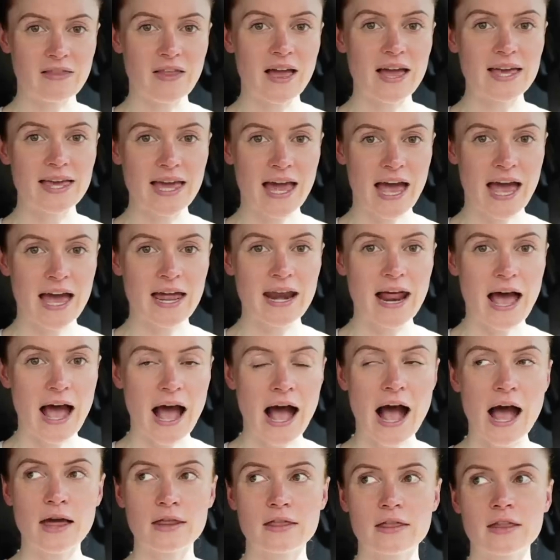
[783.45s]
like an
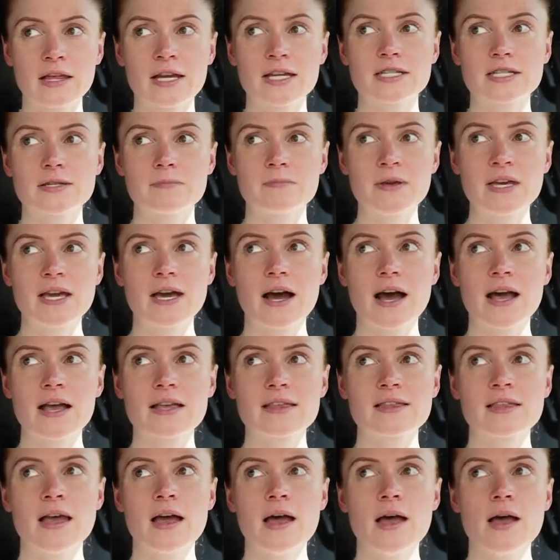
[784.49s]
athlete
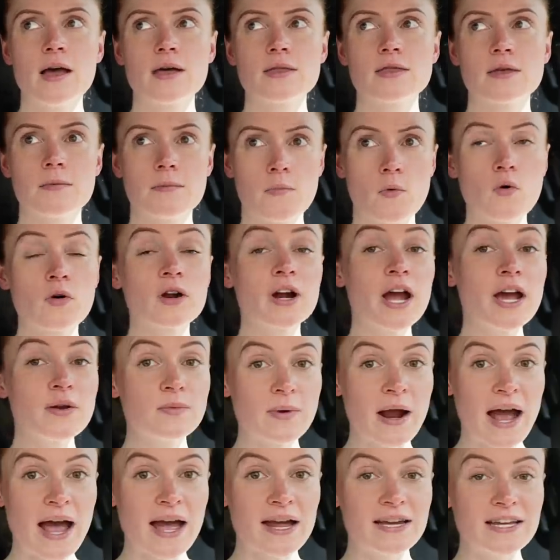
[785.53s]
because the more I
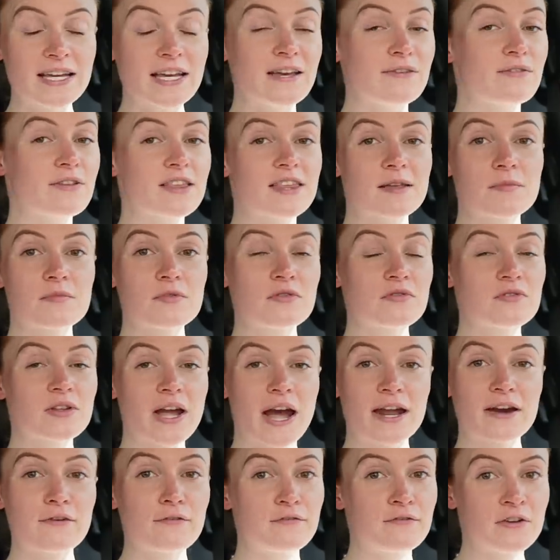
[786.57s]
read, even some of those
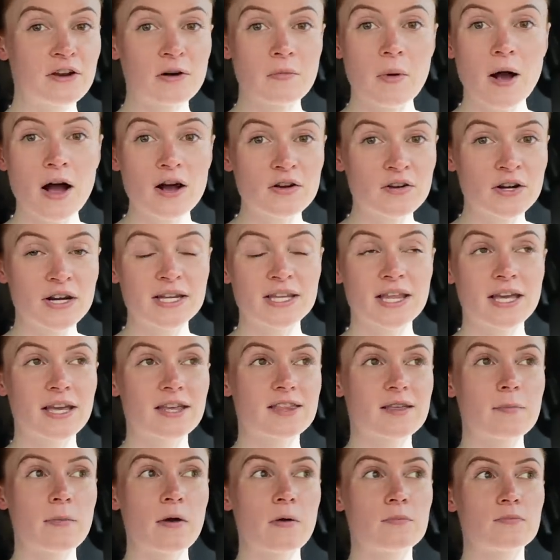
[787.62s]
kind of fear mongering
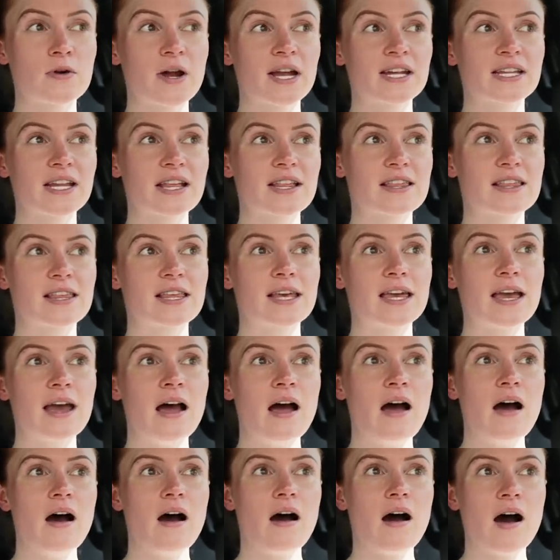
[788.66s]
things about pregnancy,
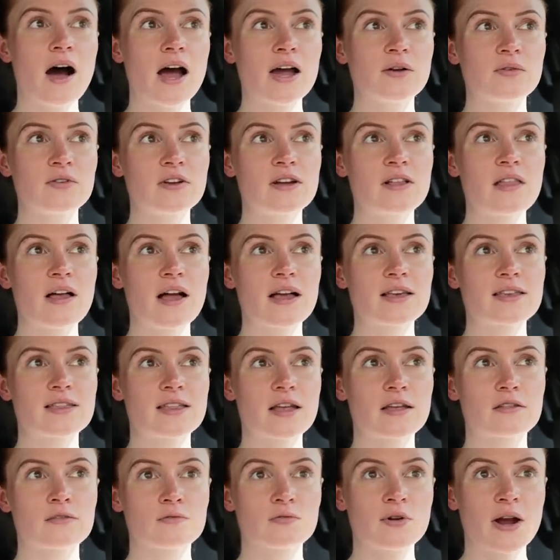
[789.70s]
I realized
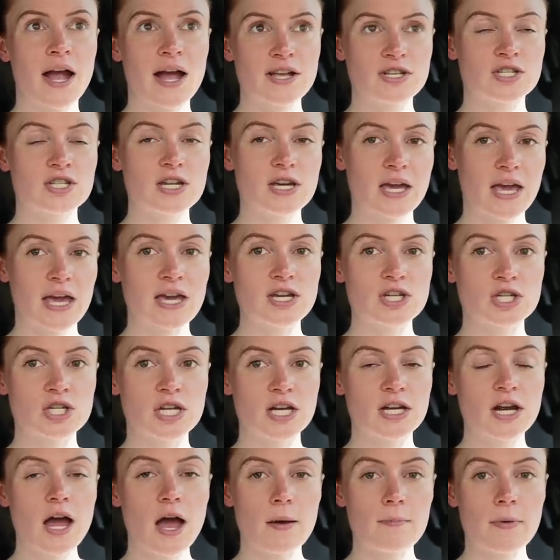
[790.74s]
that through
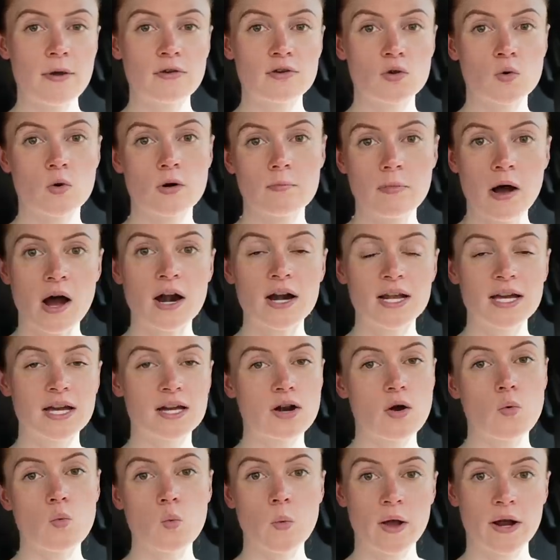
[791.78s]
education about your body
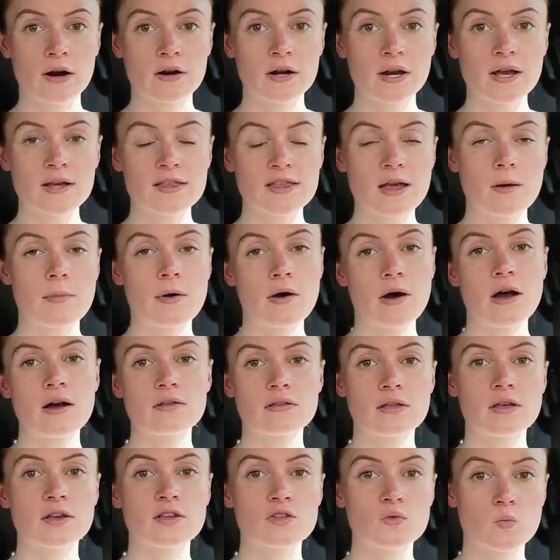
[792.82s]
and awareness about how
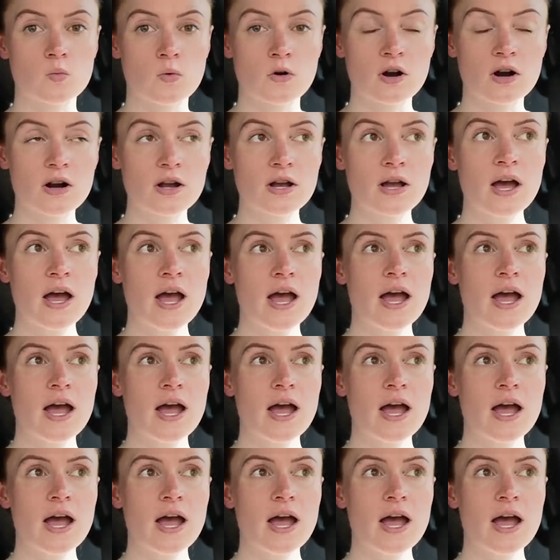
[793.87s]
things work,